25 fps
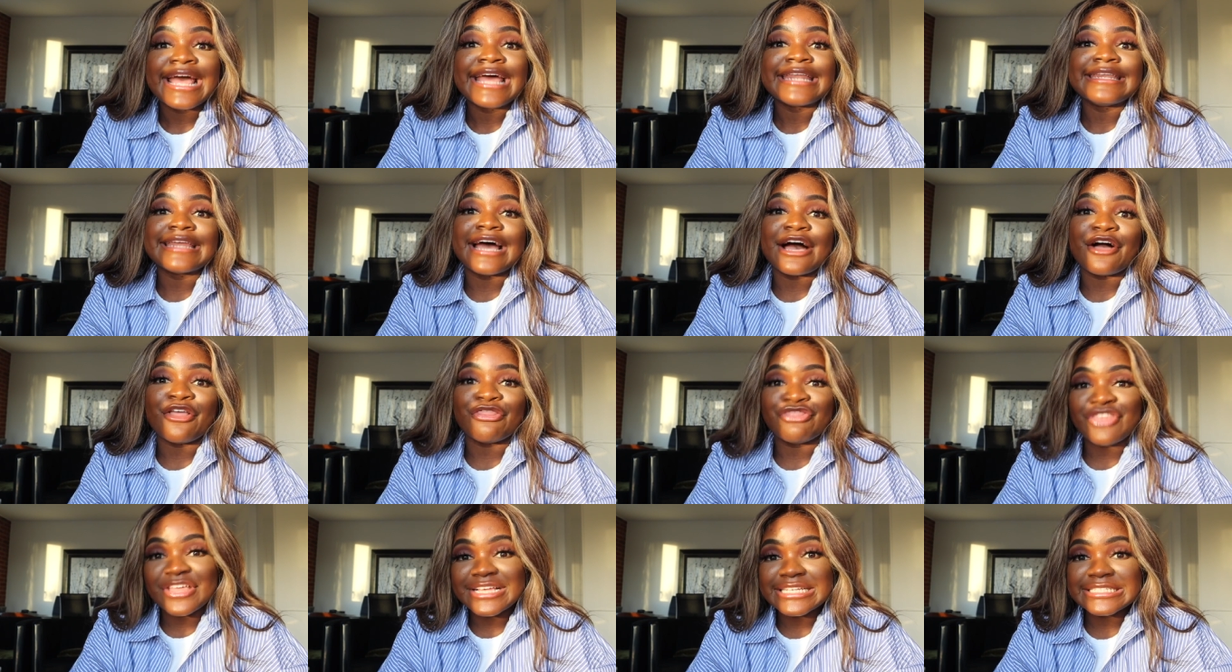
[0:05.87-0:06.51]

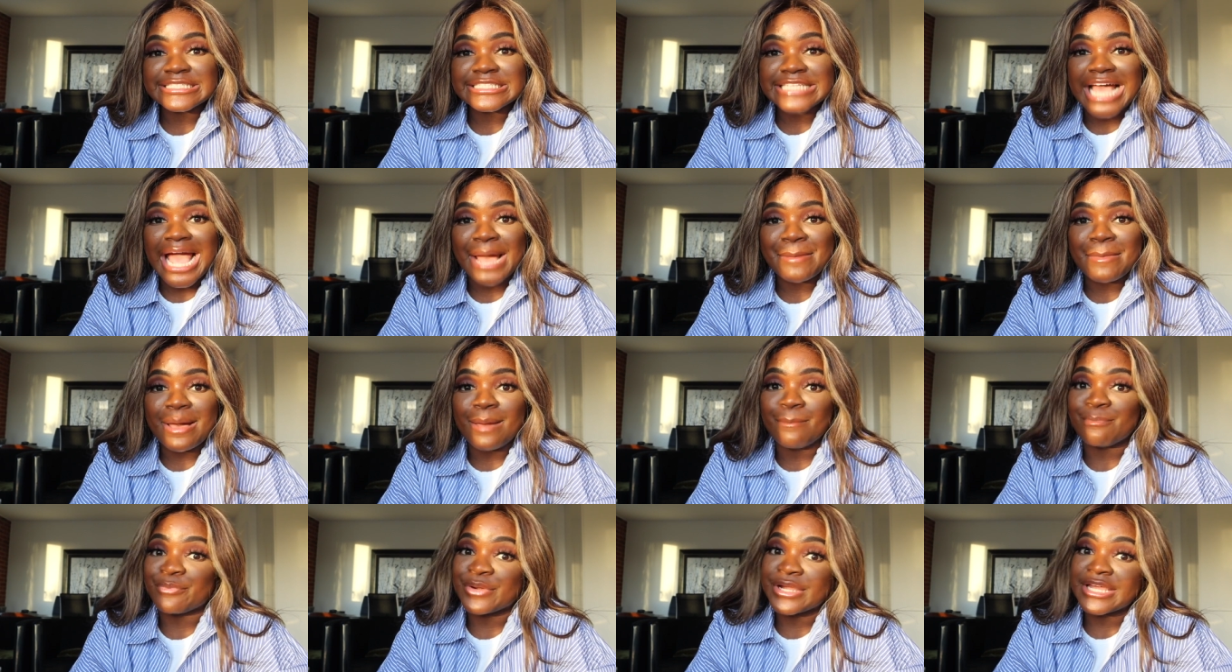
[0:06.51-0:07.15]
Now this time
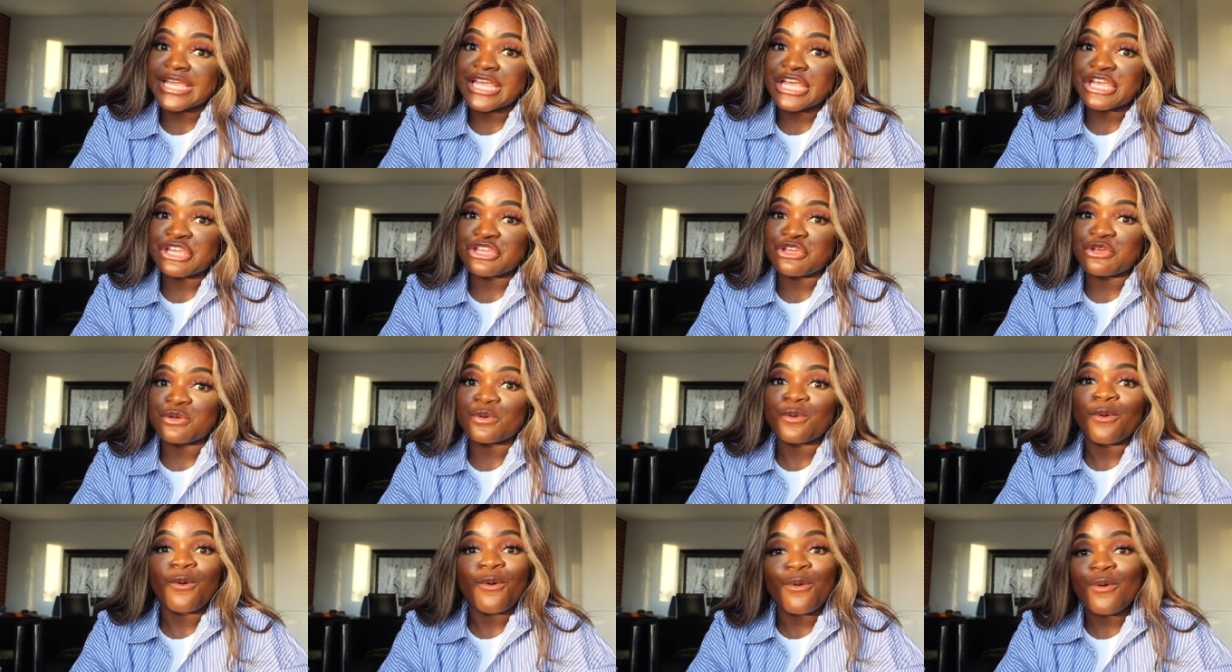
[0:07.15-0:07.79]
I'm bringing
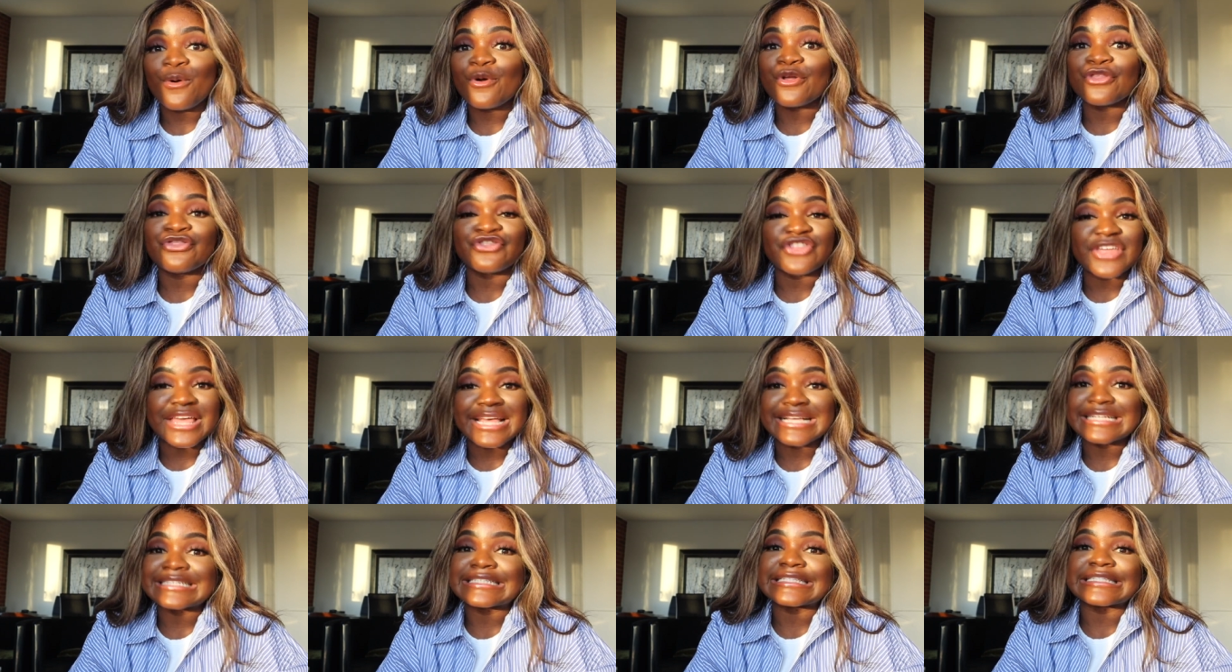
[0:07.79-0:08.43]
you all
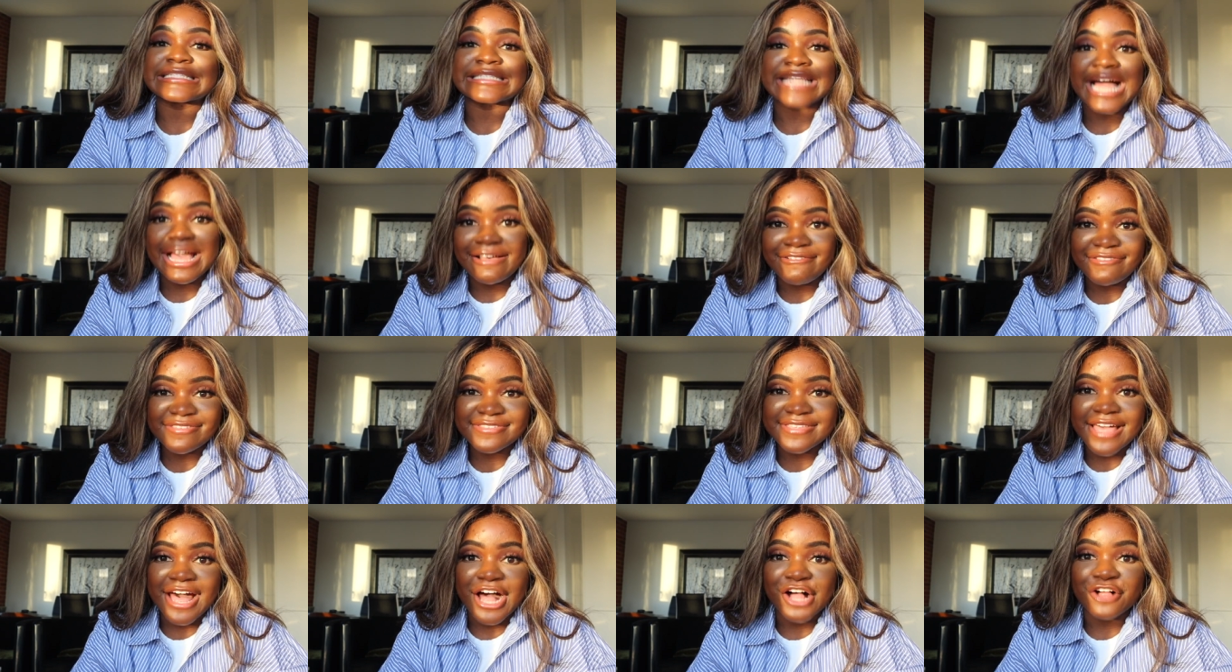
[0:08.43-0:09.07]
things
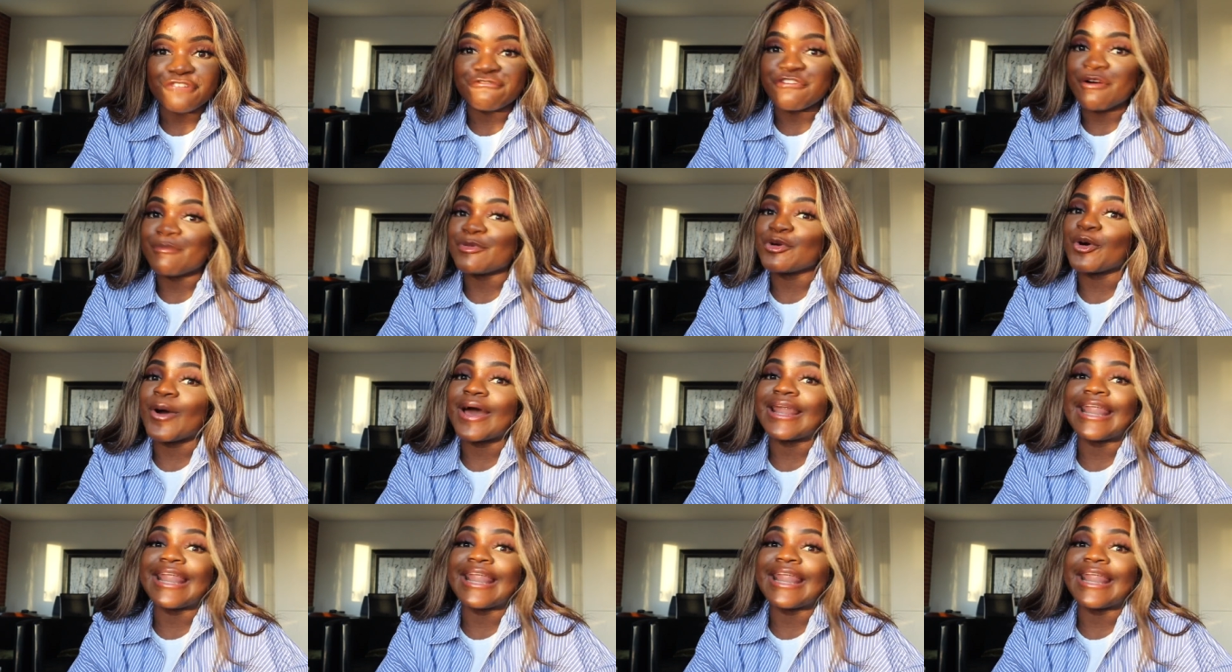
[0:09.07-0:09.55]
lifestyle, from your